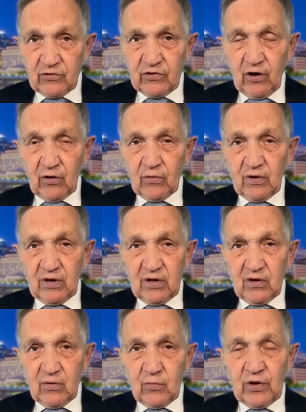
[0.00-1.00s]
So
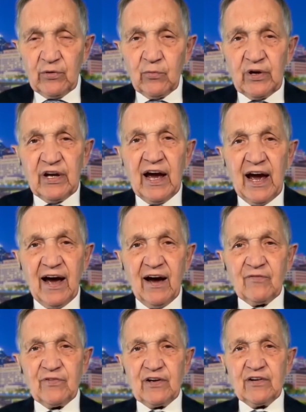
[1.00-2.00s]
we
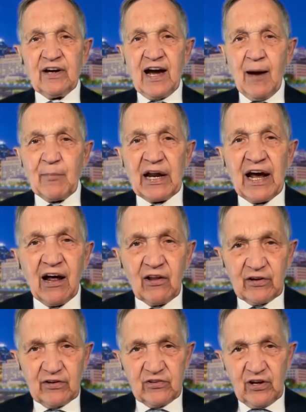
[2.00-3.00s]
have
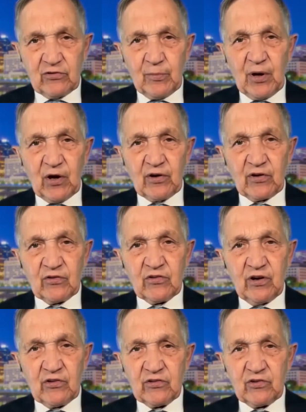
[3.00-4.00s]
commonalities as American
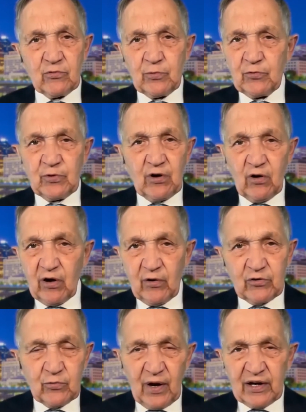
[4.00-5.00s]
citizens, which we don't
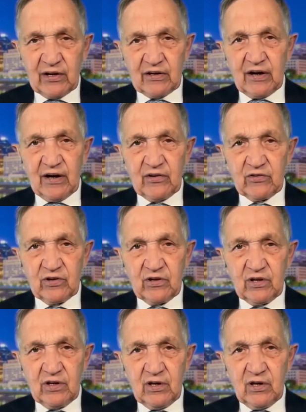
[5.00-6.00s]
always recognize.
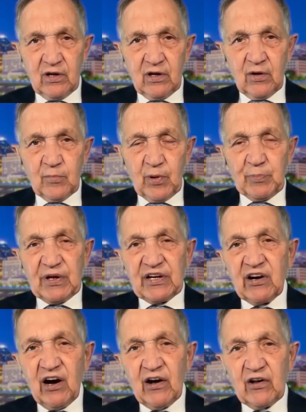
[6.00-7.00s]
But
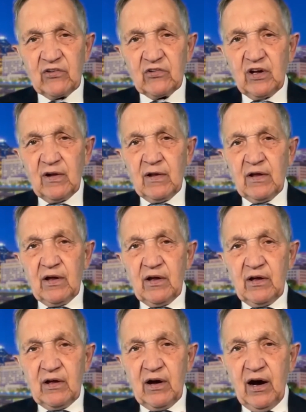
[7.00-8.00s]
because
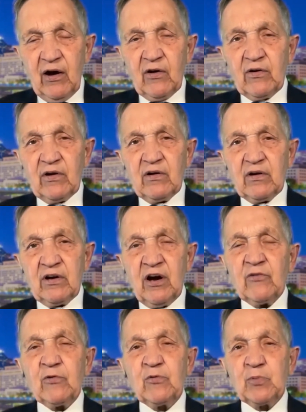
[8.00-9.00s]
our
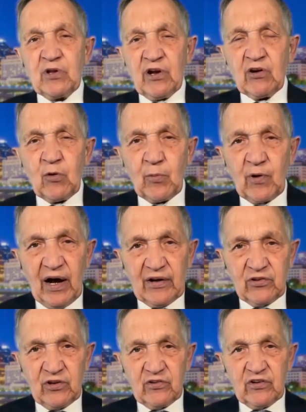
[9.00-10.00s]
country's political
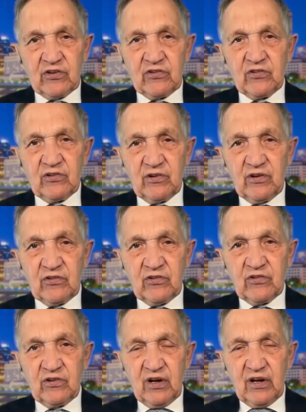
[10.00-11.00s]
process
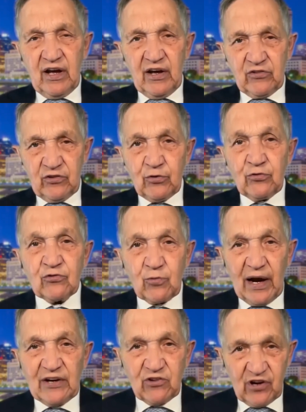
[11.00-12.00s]
has two
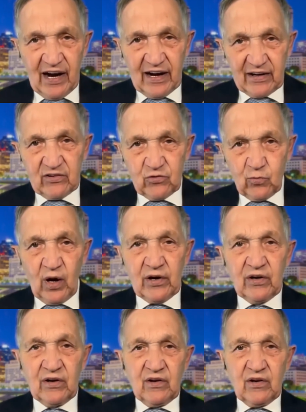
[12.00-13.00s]
straitjackets,
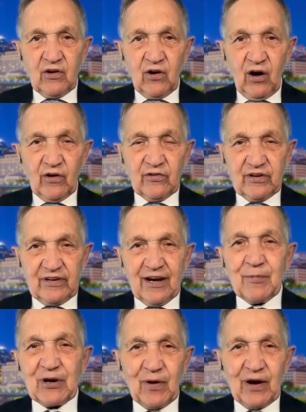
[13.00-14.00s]
one called the
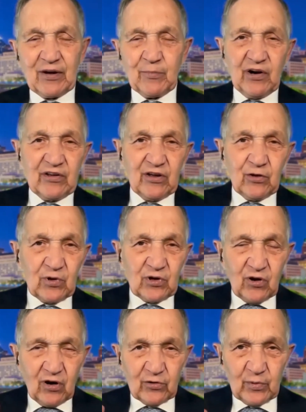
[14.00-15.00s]
Democratic Party, the other one
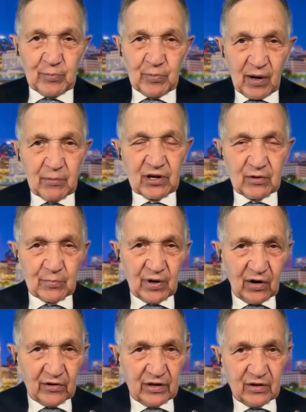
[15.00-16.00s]
called the Republican
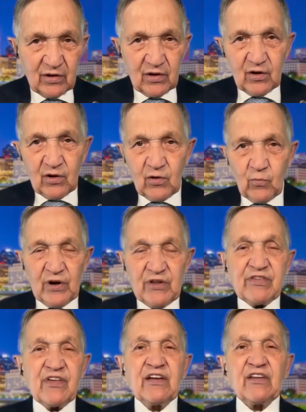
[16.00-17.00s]
Party, we
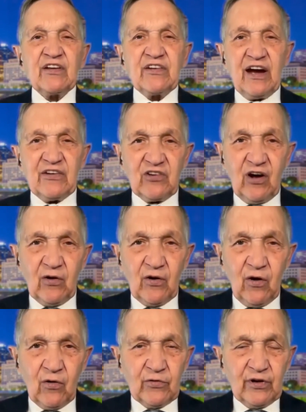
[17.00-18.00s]
think that that's
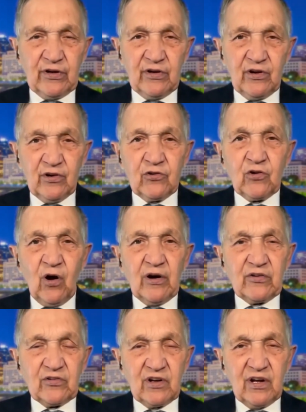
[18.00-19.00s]
our only
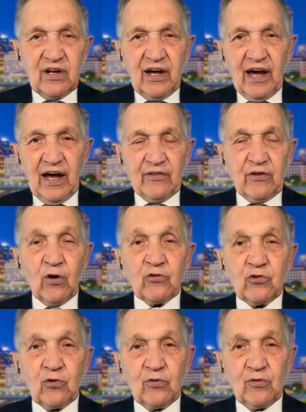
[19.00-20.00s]
choice. And
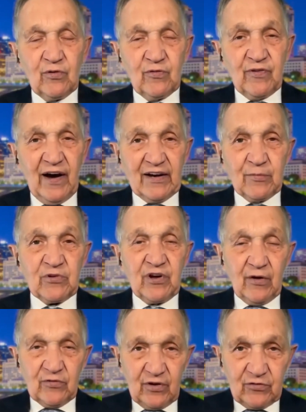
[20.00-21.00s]
those who find
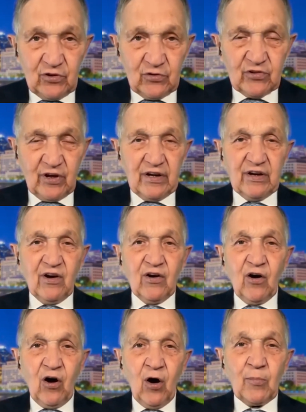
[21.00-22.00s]
themselves, as you say,
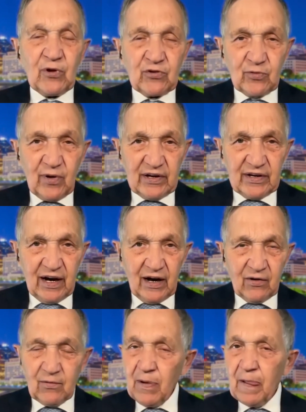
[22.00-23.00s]
homeless right
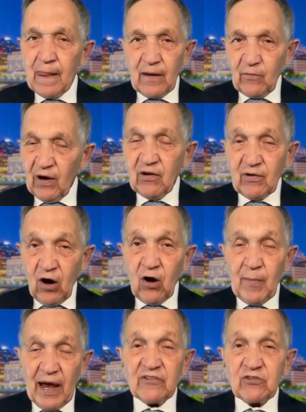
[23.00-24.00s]
now, well,
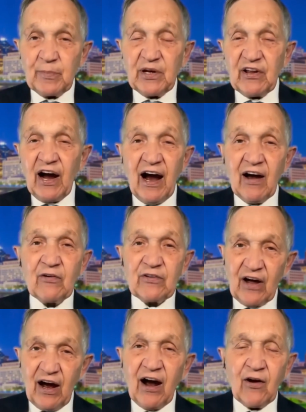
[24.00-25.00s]
home has to be the heart.
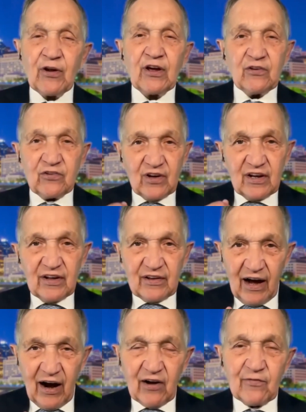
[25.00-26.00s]
The heart is
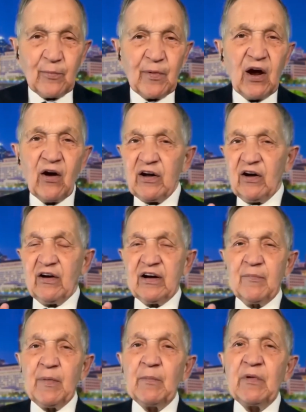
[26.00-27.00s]
the heart of America, a
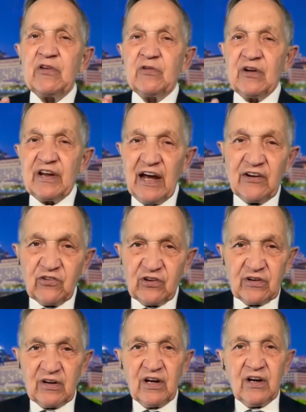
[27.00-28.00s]
commitment to
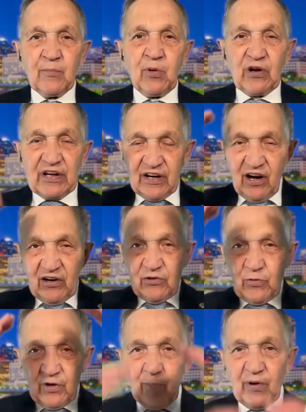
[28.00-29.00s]
nation, putting
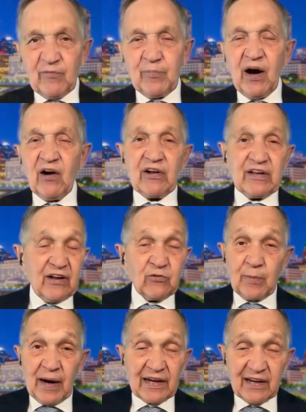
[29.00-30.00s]
country above party. That's
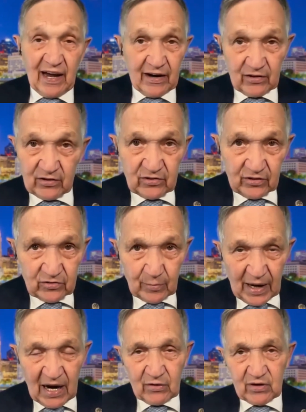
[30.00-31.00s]
what my candidacy is
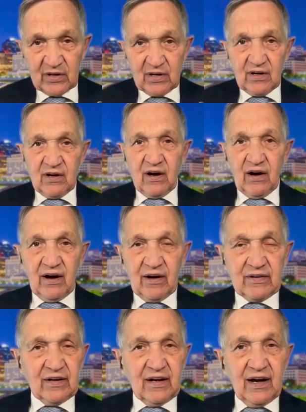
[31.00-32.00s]
about.
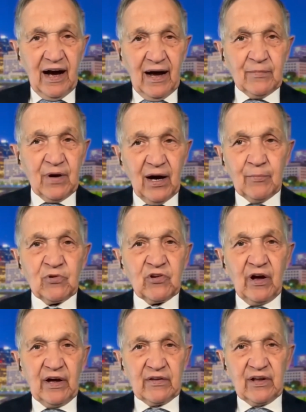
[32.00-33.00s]
Uh, I'm
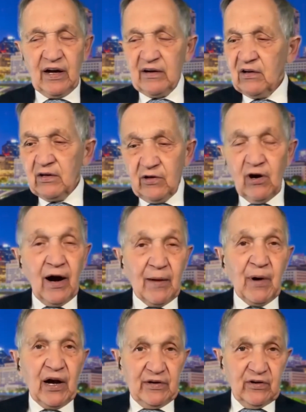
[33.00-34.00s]
saying that I
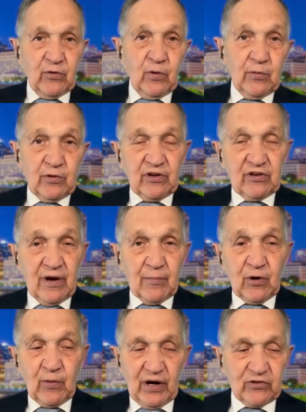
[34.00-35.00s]
might agree with the
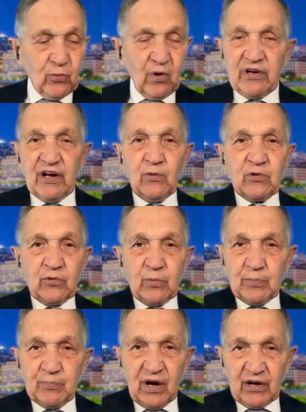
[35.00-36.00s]
Democrats one day, with
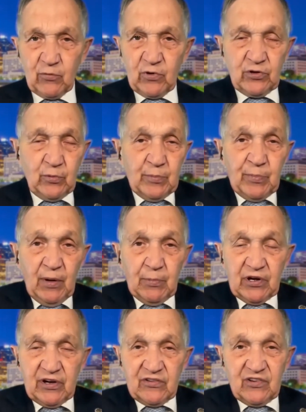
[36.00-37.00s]
the
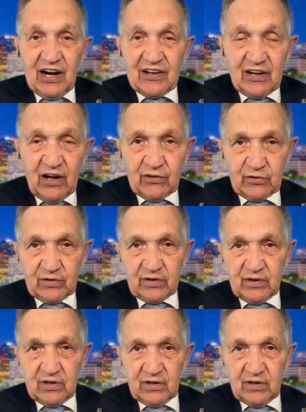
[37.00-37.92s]
Republicans on another,